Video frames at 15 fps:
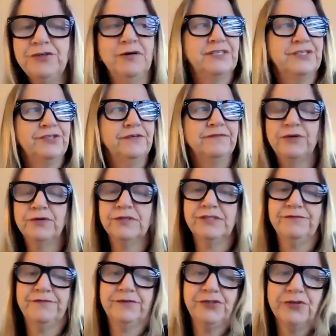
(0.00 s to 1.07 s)
question, of
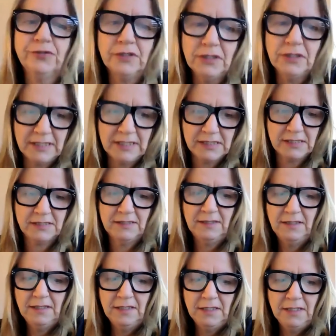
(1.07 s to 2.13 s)
course, for journalists
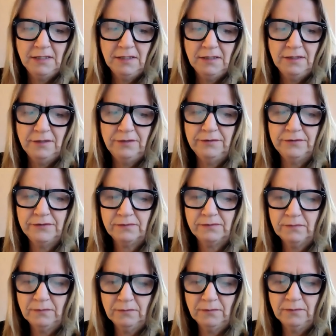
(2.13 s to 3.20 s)
whose
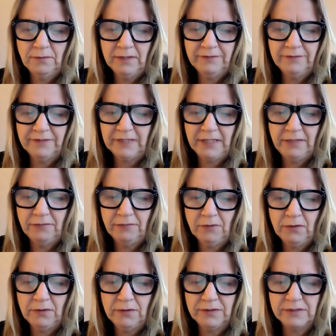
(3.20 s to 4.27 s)
one of the key
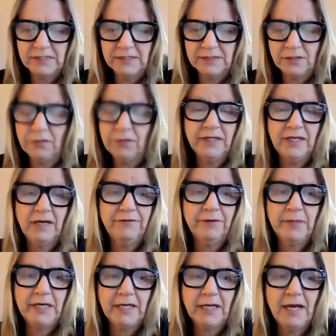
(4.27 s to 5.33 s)
roles is holding
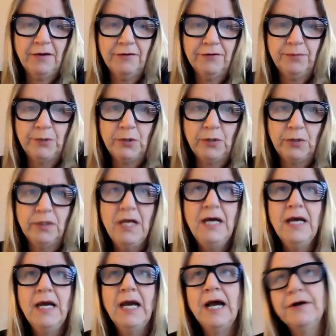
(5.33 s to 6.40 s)
government accountable.
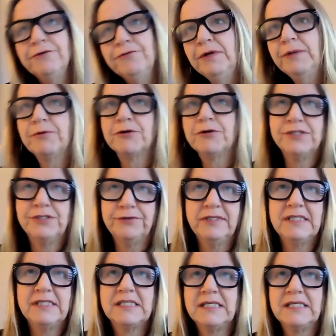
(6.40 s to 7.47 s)
How do we pursue
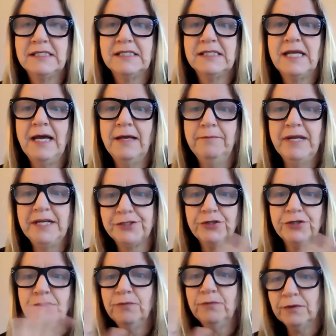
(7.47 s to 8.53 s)
these things and make
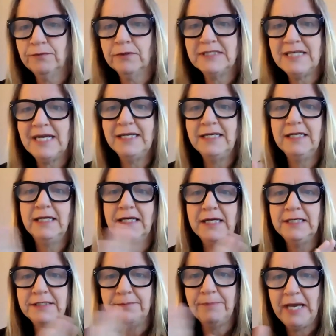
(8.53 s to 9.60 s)
sure we're retaining
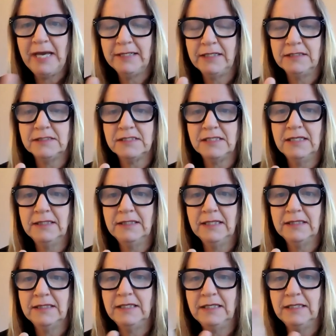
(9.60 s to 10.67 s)
independence, and
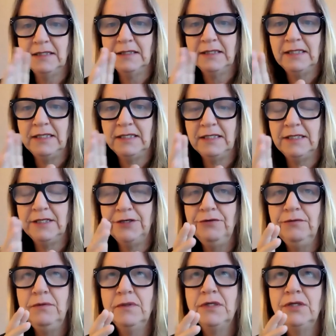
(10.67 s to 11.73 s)
that
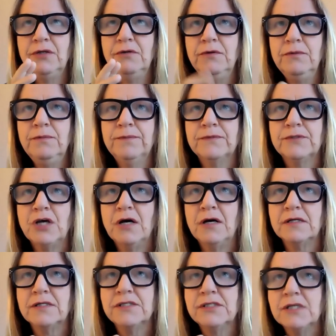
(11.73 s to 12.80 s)
you
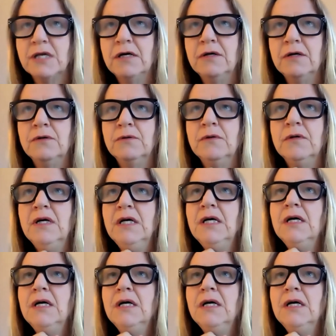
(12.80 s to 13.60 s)
talk so